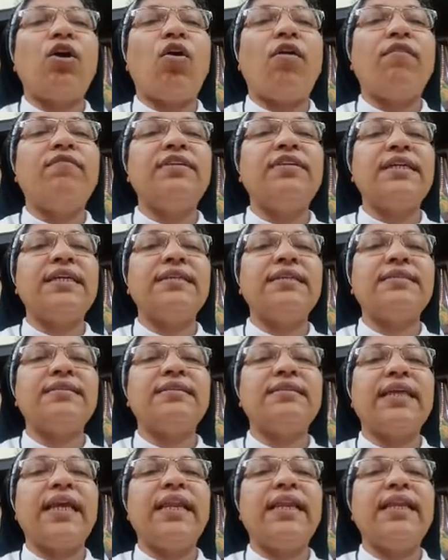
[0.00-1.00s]
ovaries
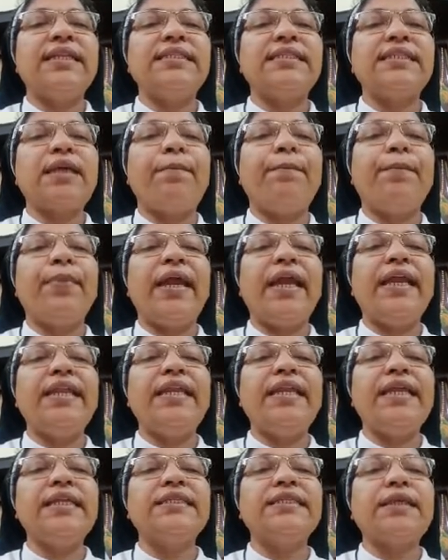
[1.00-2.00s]
in sub
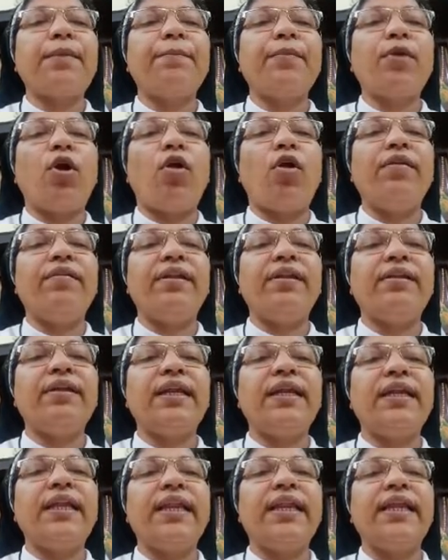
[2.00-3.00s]
Indian
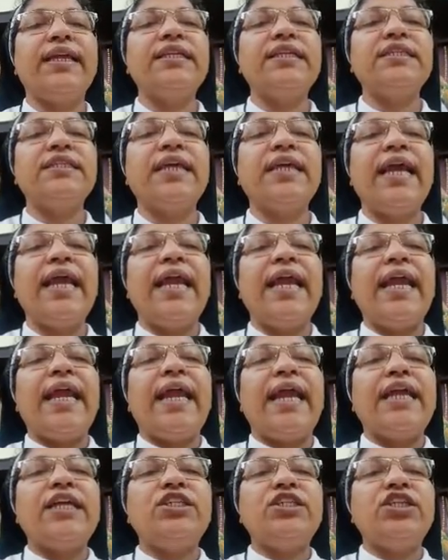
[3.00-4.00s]
subcontinent
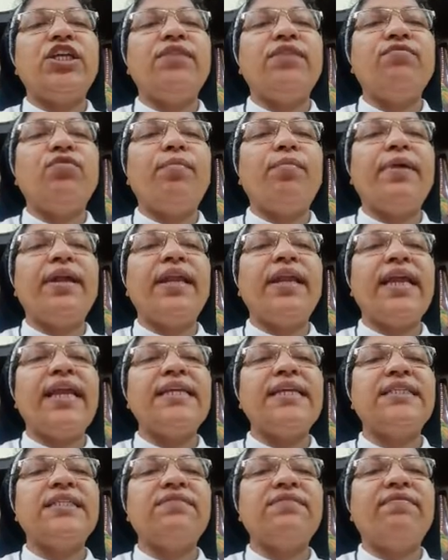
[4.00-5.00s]
Asian women
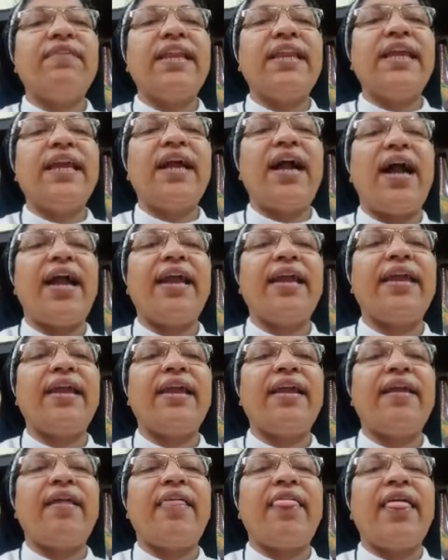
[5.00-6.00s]
is very high.
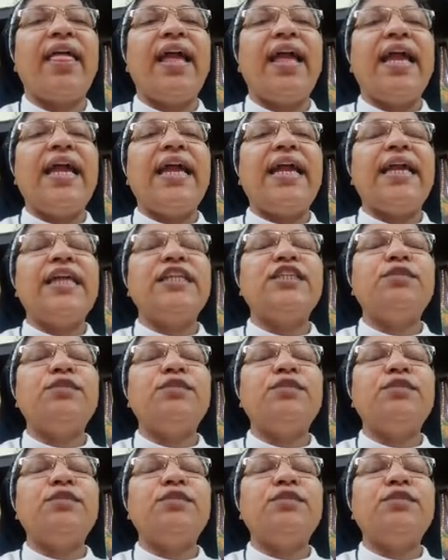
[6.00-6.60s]
Its